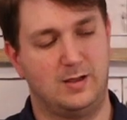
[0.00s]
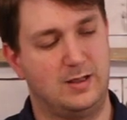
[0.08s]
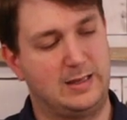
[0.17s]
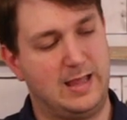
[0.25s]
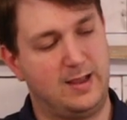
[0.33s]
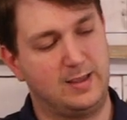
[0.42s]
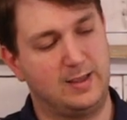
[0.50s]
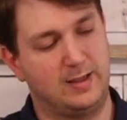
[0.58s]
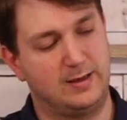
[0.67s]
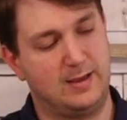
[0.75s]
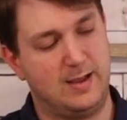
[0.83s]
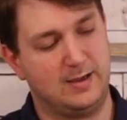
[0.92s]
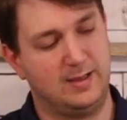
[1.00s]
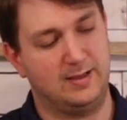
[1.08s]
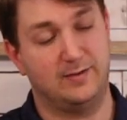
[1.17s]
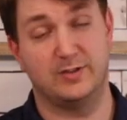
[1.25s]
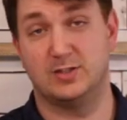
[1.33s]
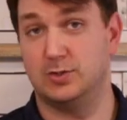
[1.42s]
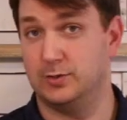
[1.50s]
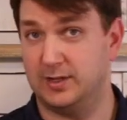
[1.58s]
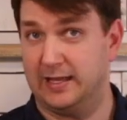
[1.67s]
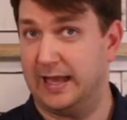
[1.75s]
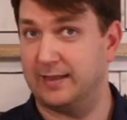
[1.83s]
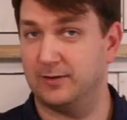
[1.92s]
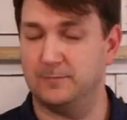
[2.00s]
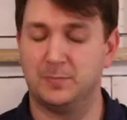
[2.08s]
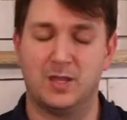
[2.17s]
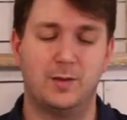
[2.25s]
unlocking and locking of the two together.